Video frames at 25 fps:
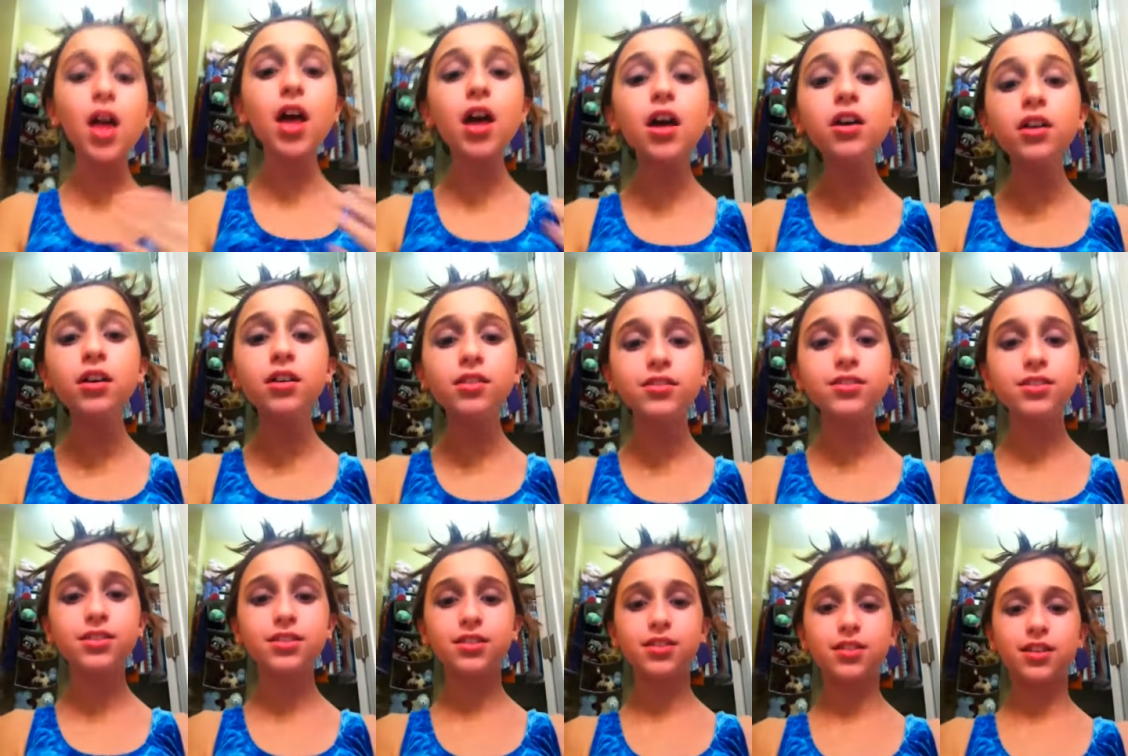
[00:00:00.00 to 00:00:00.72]

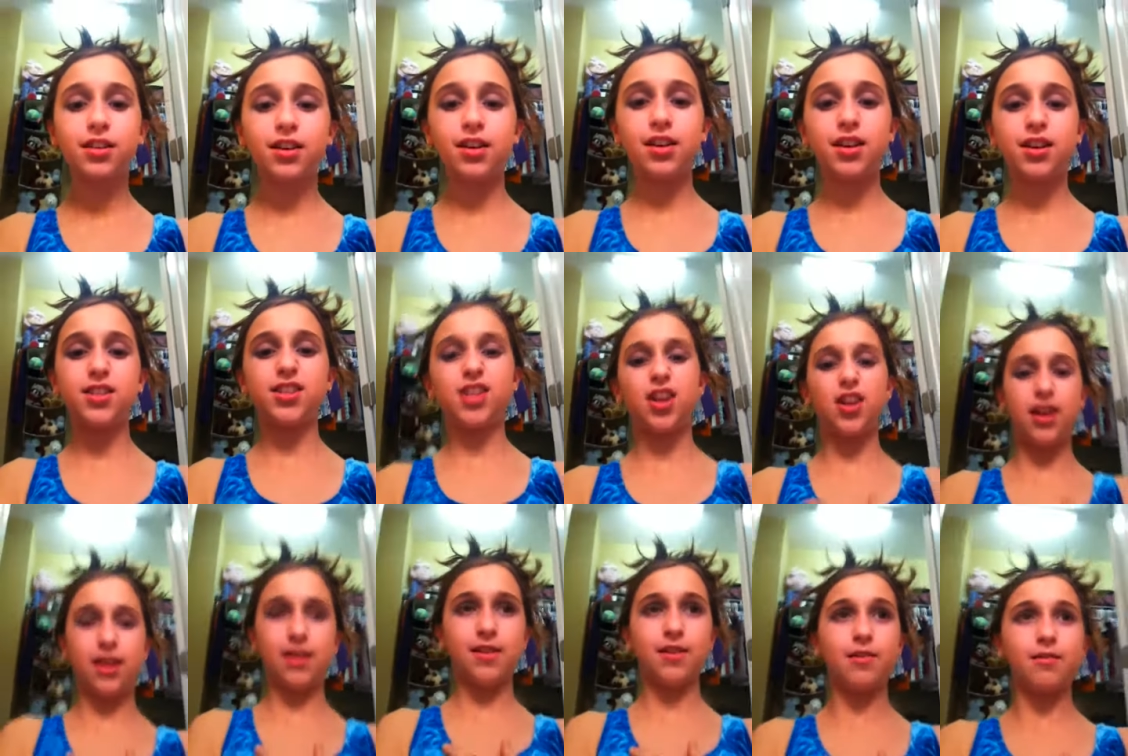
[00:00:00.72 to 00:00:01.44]
vocals.
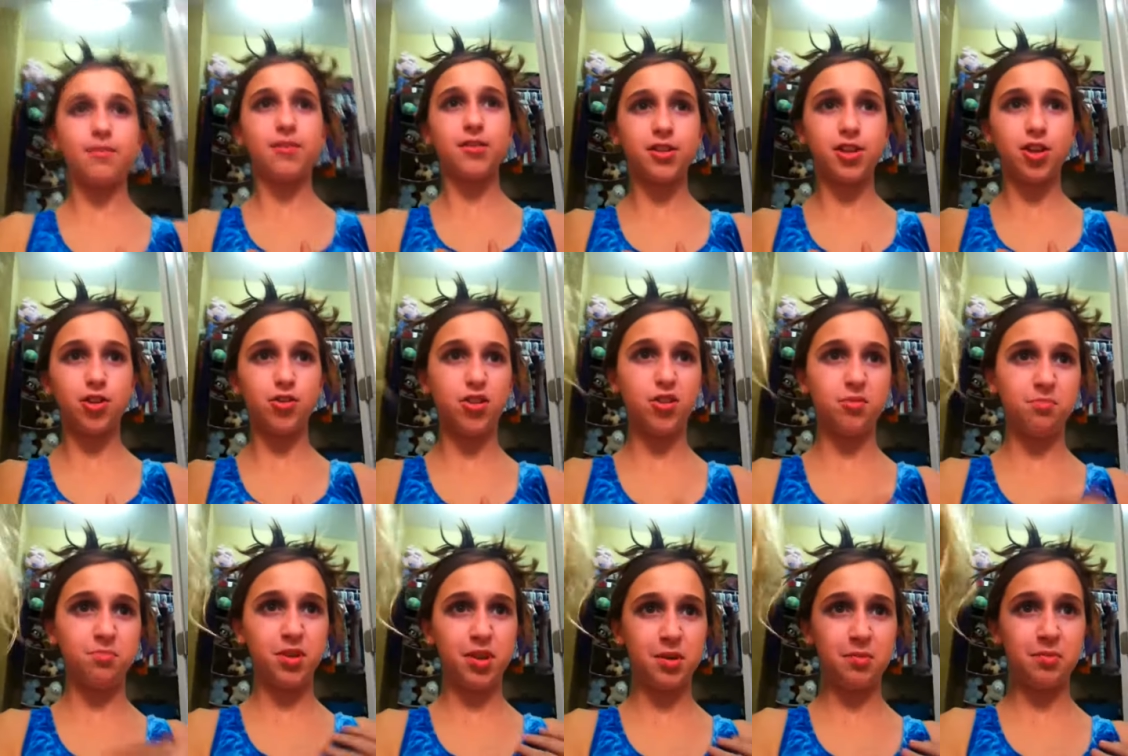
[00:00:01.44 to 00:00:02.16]
Sorry, got
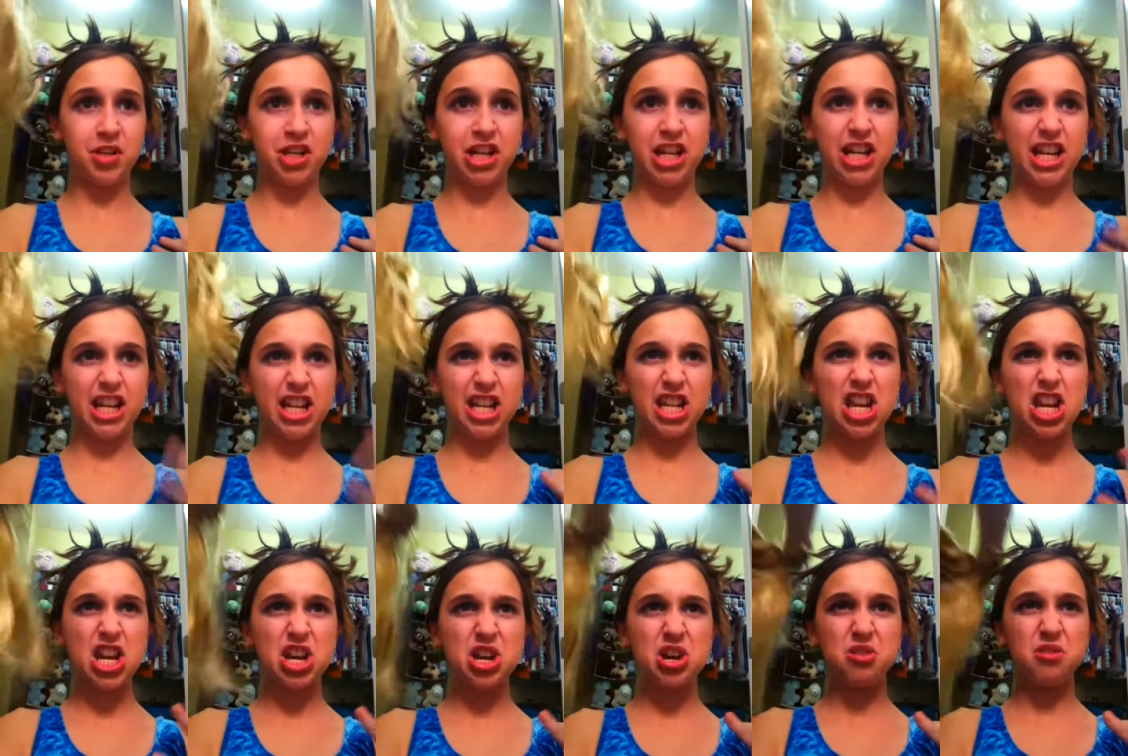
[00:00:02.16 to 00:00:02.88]
the puberty, you
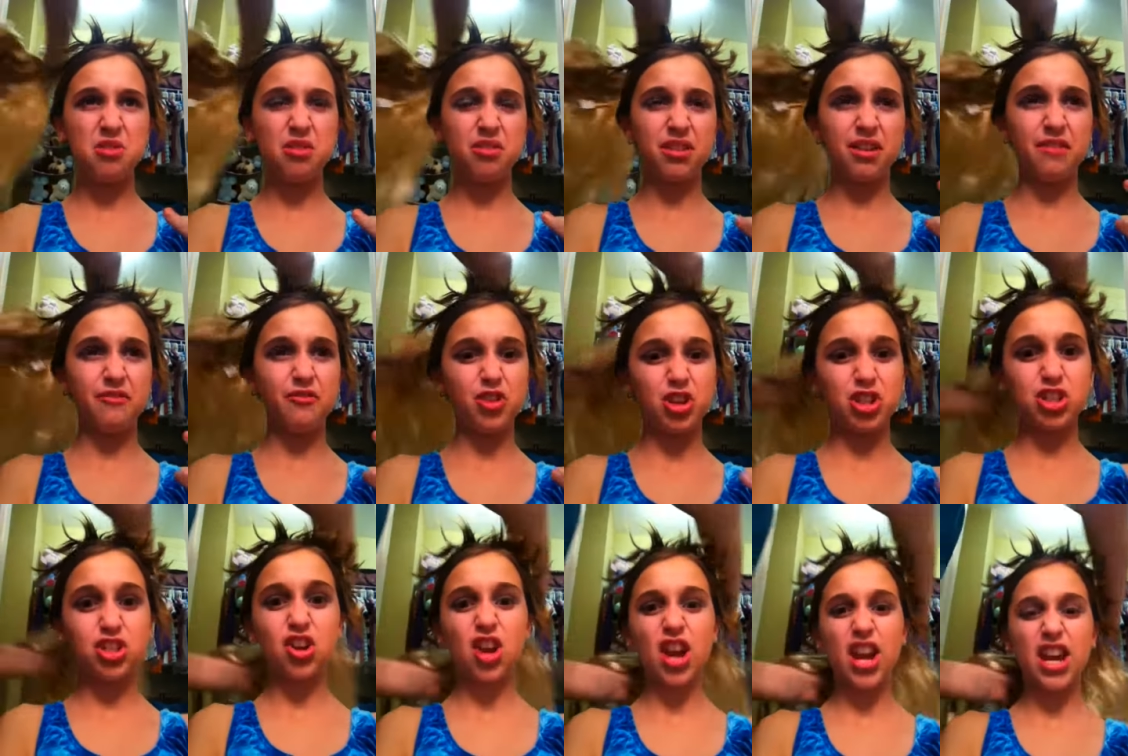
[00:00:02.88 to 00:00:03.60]
know, all that
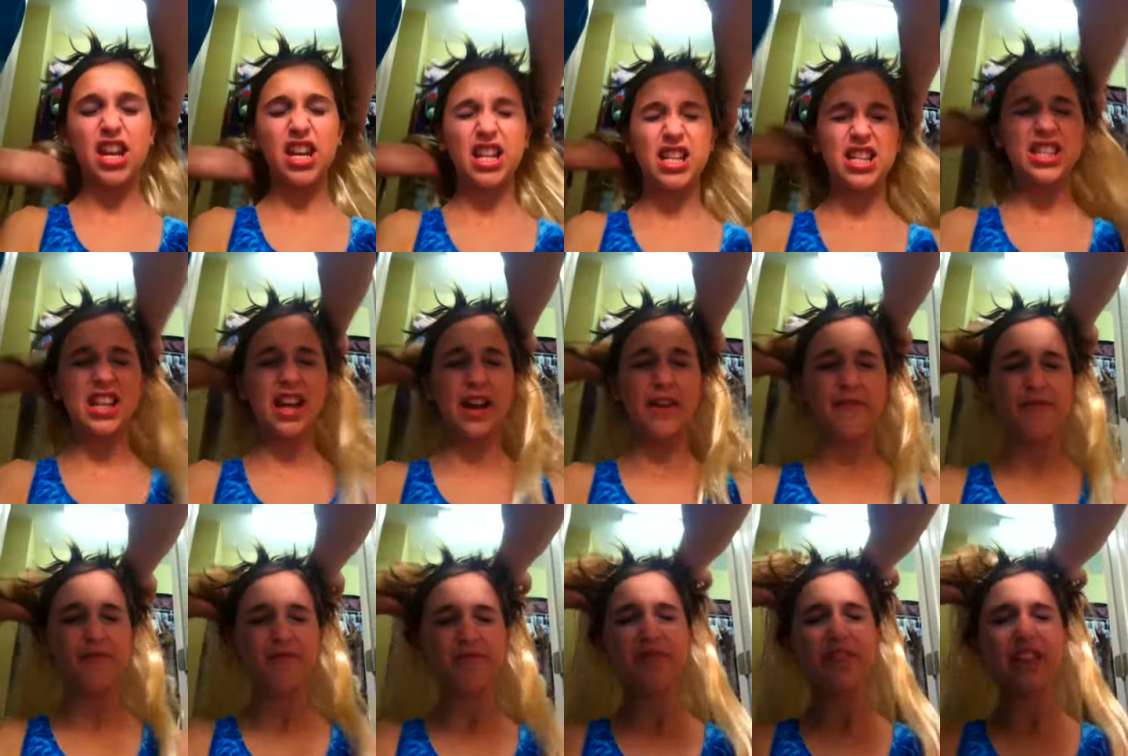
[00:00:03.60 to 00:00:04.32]
voice cracking and stuff.
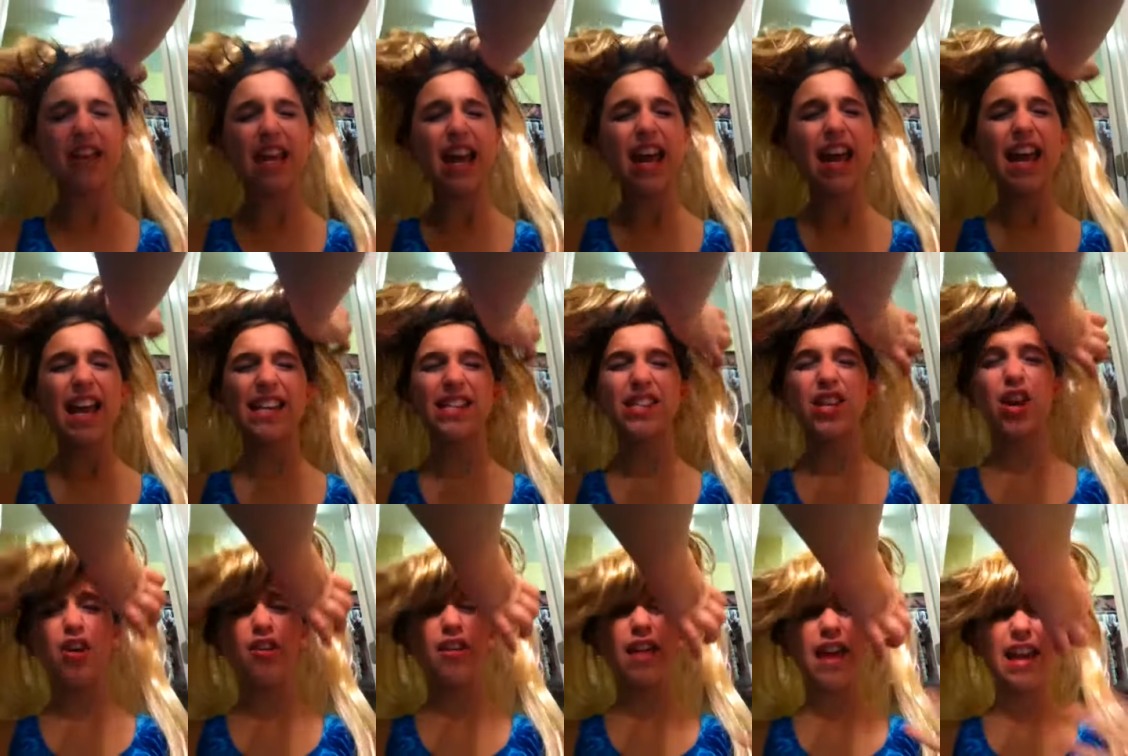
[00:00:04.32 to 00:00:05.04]

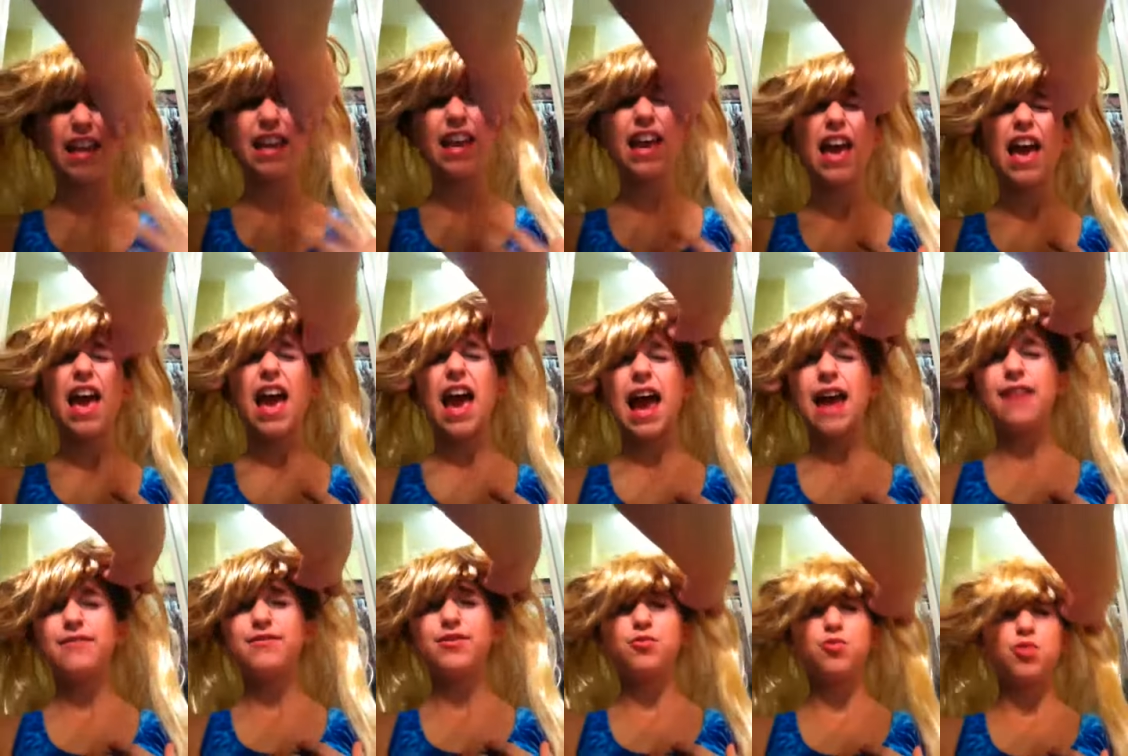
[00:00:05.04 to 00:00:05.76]
It's so, like,
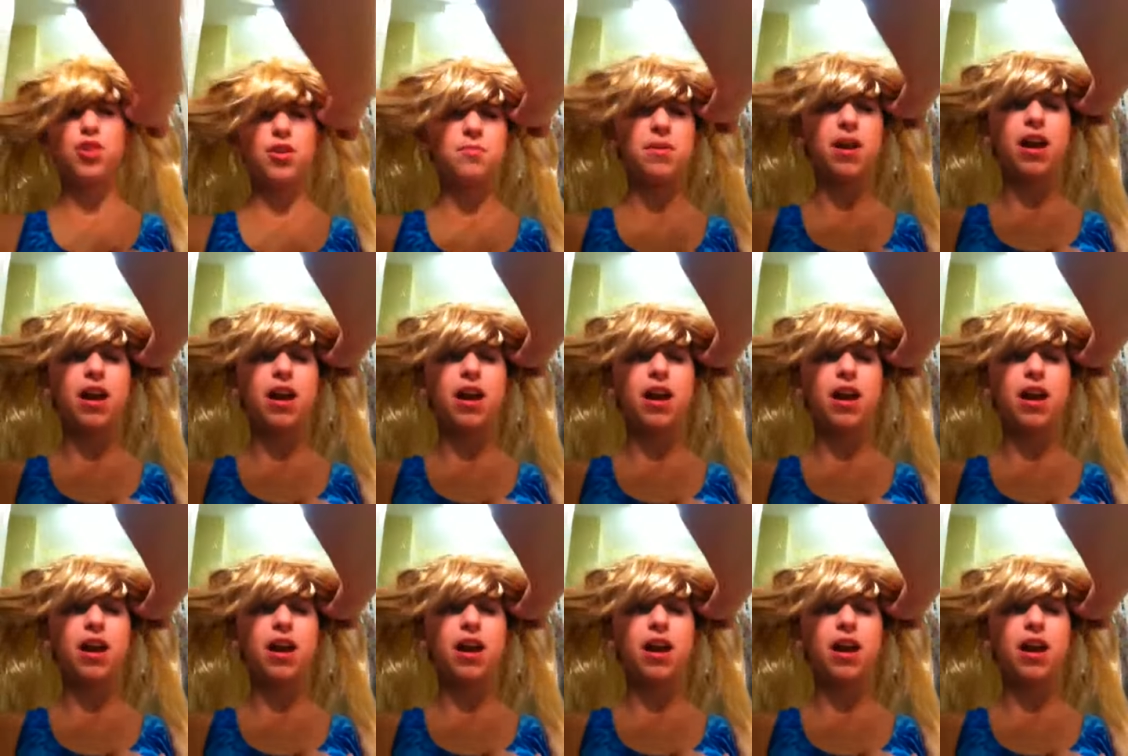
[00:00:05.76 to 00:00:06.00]
I have to warm